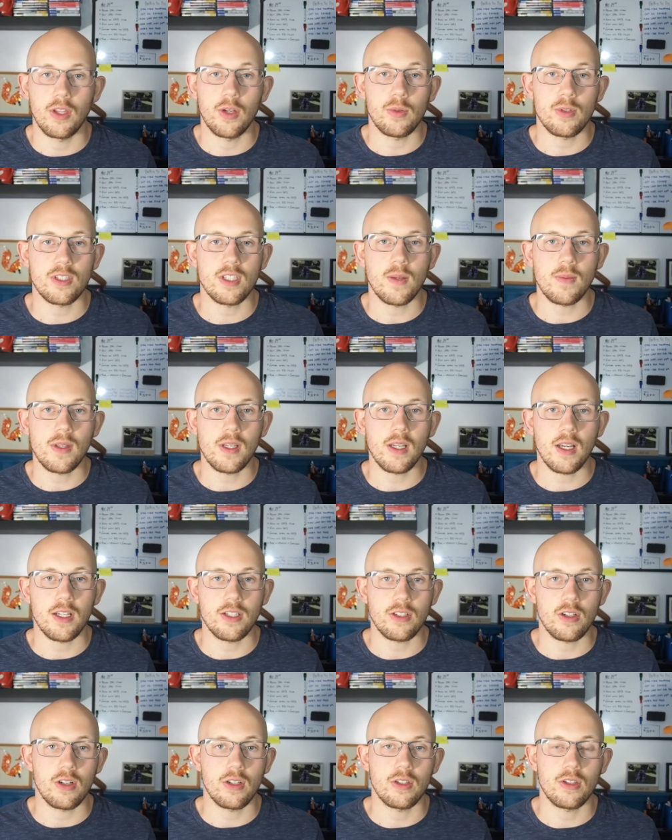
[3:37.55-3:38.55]
There was something I
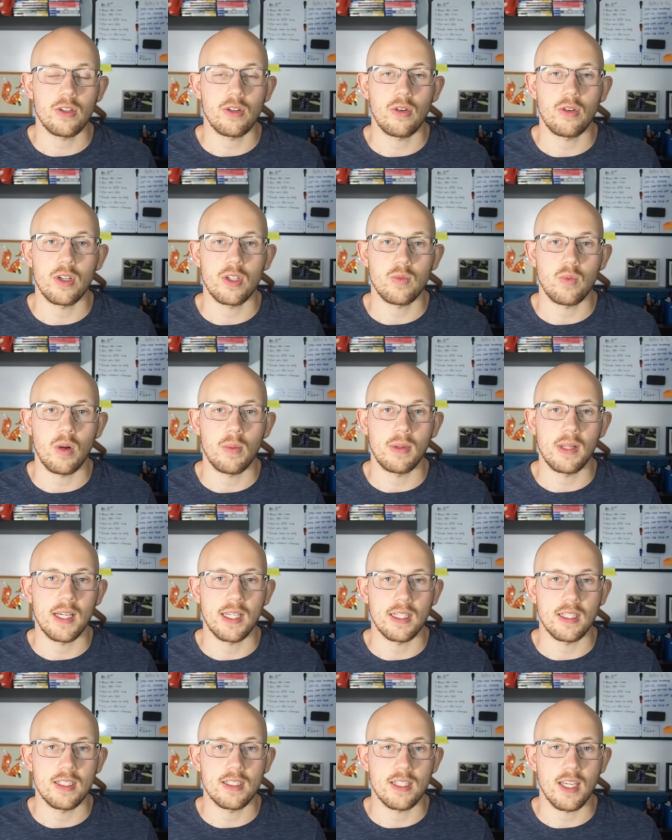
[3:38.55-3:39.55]
started to notice while
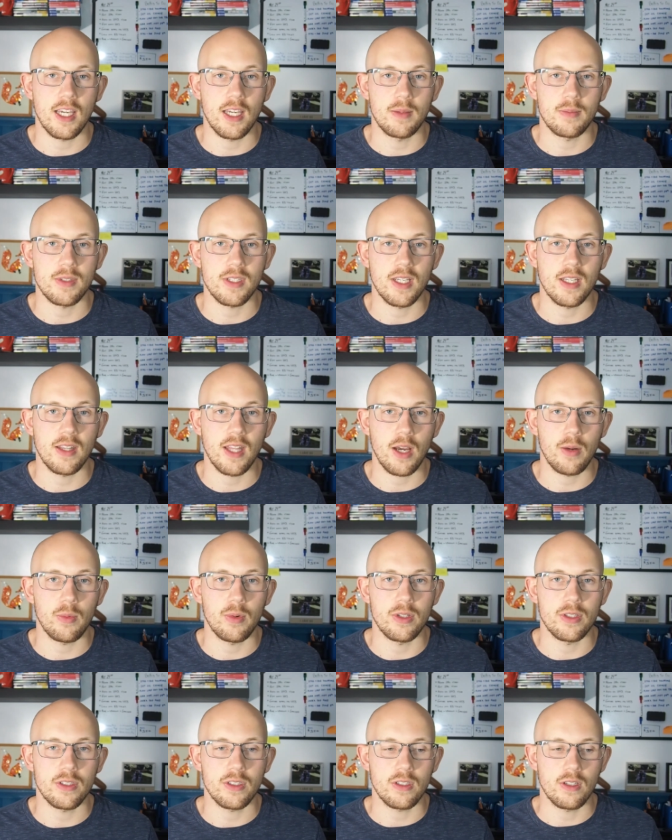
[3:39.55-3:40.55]
playing these games, and that
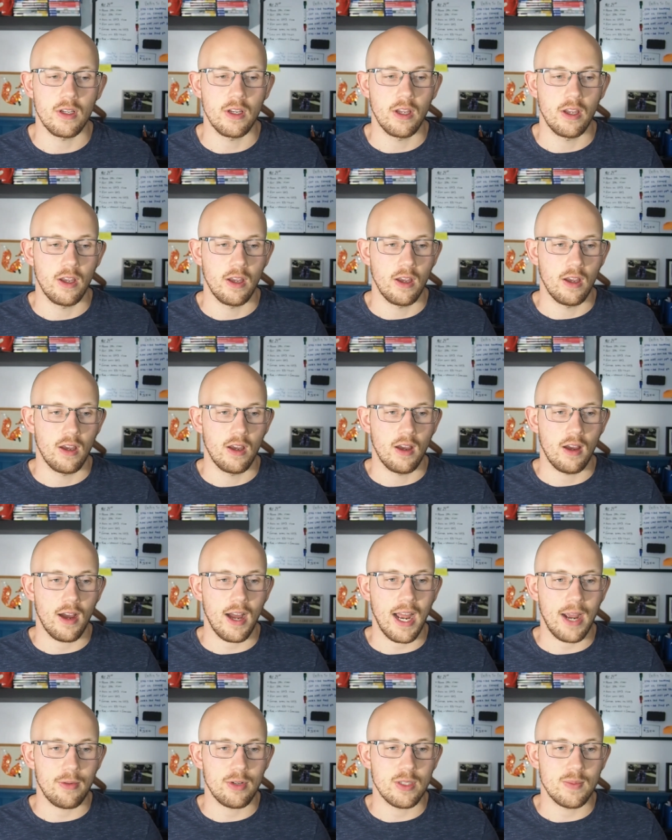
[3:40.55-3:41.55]
was
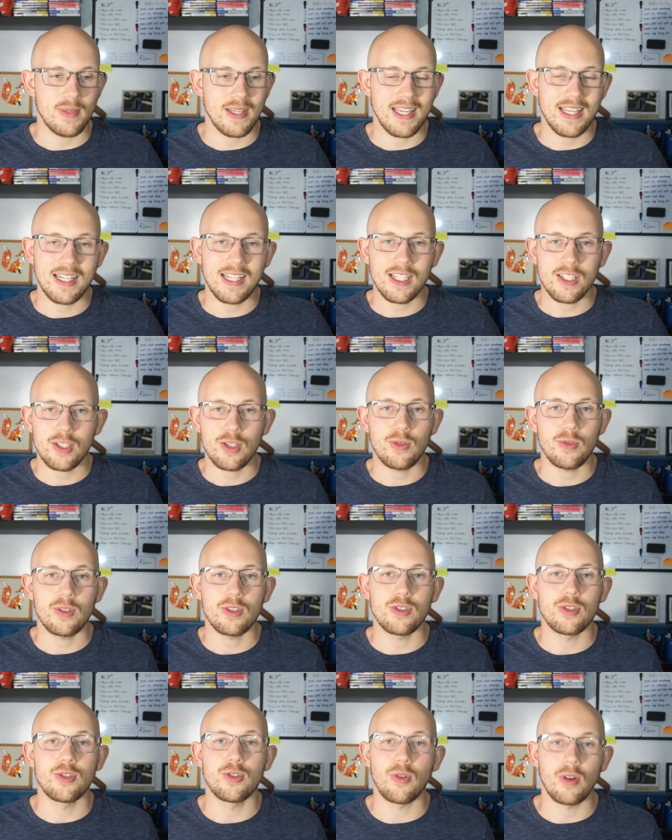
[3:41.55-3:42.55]
I was beginning to
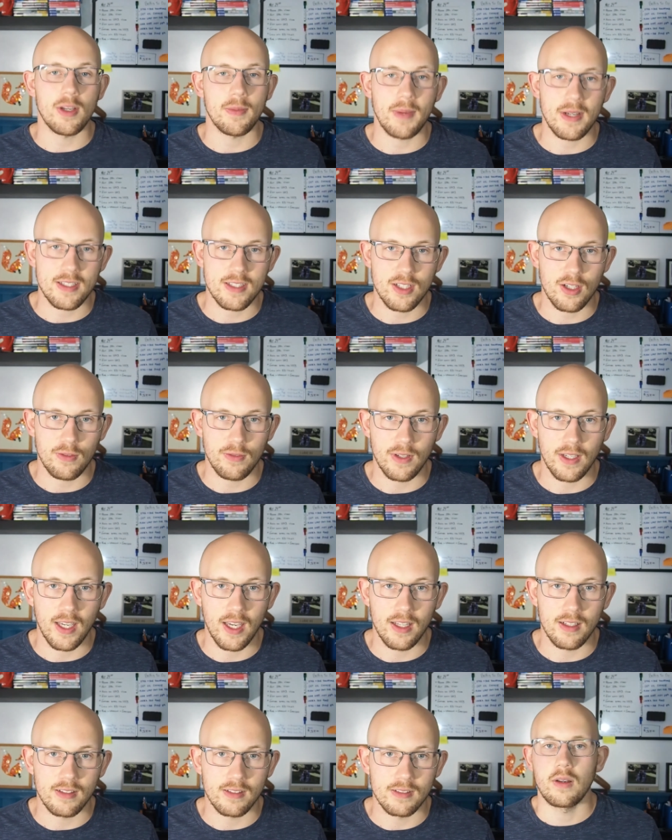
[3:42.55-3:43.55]
enjoy myself
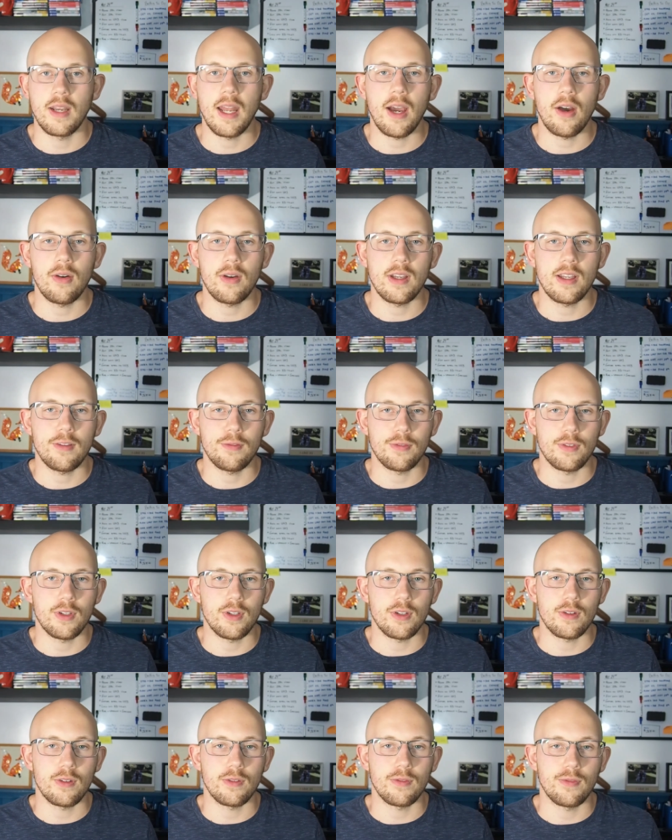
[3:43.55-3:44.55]
again. Now, if
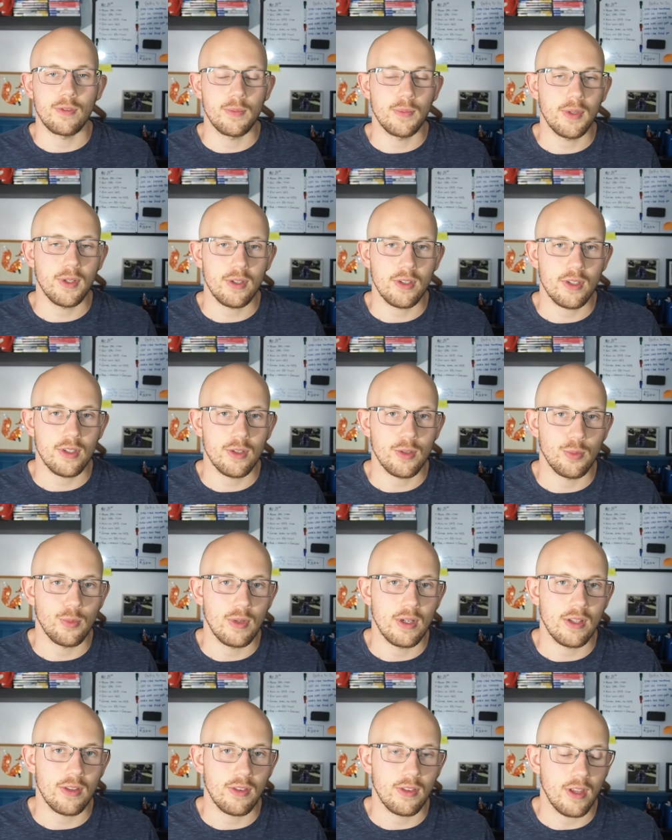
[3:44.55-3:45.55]
you're familiar
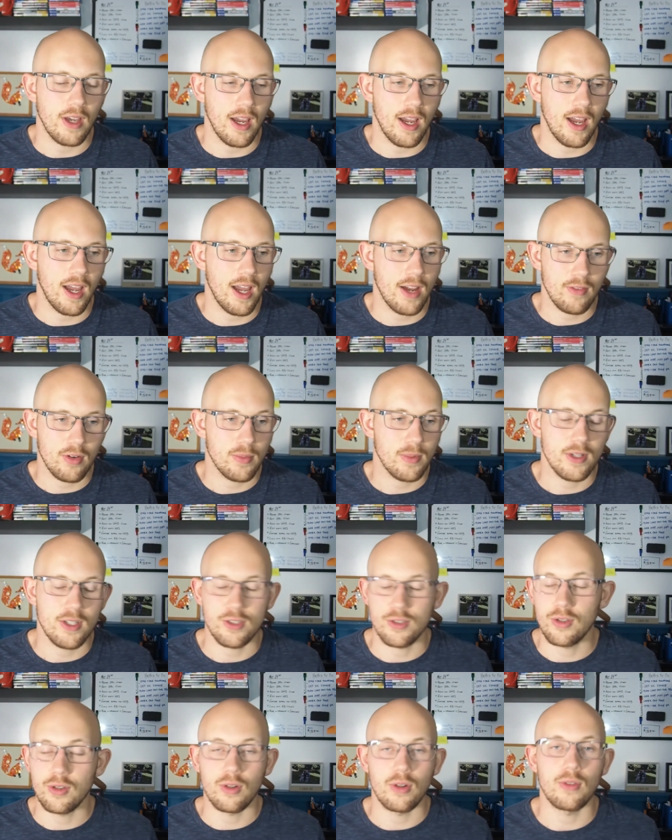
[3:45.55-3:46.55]
with
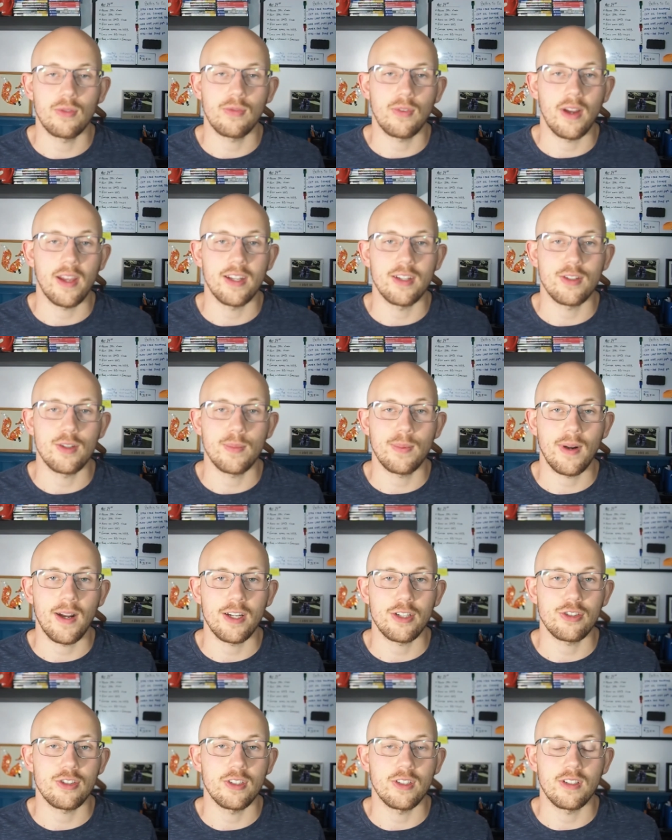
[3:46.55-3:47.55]
everybody's good old friend
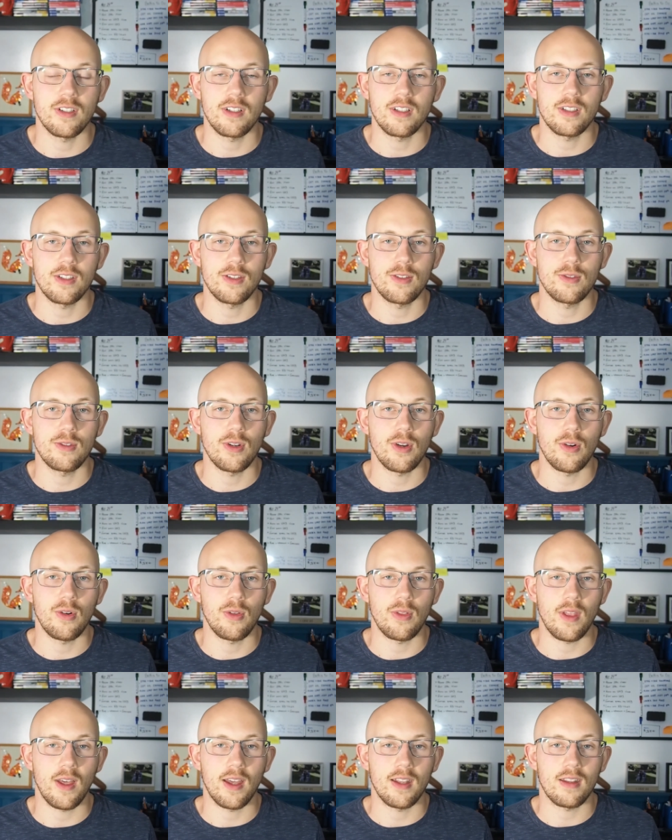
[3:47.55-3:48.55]
depression, you
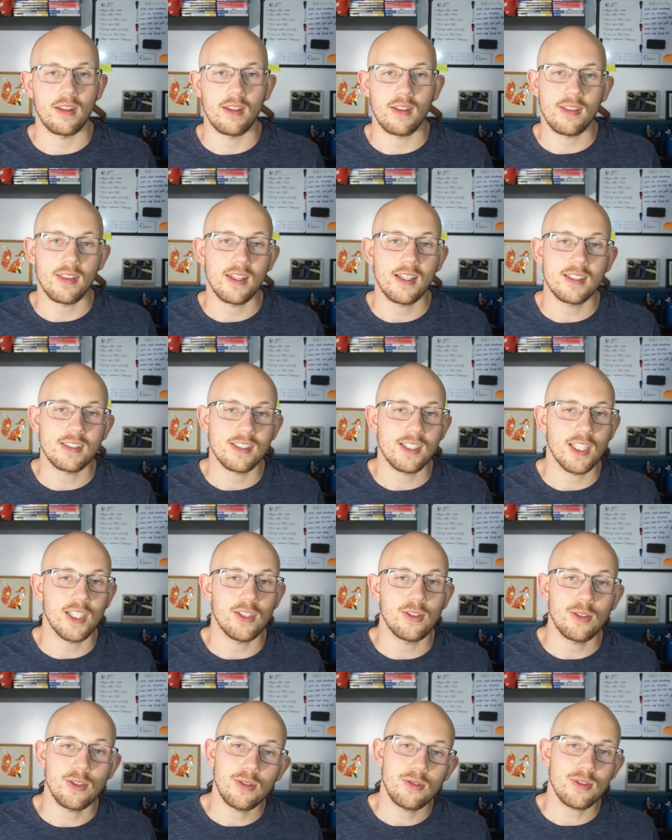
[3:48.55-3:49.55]
know that the things that
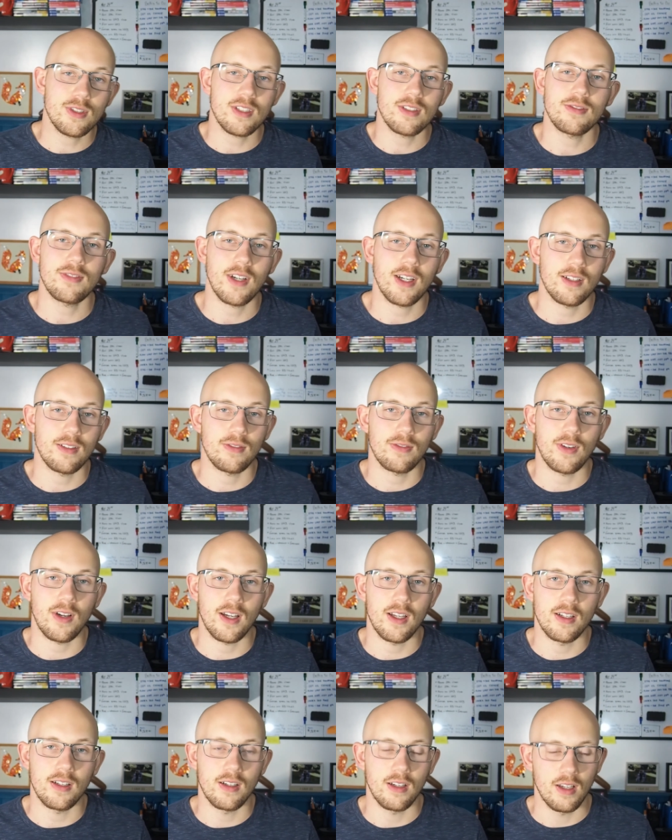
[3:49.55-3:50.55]
you used to find
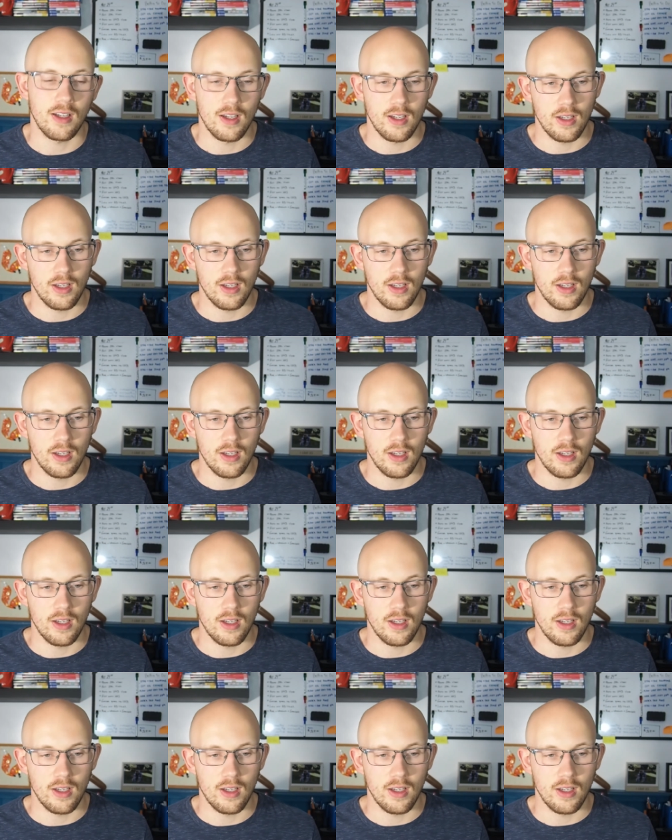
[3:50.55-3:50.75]
fun,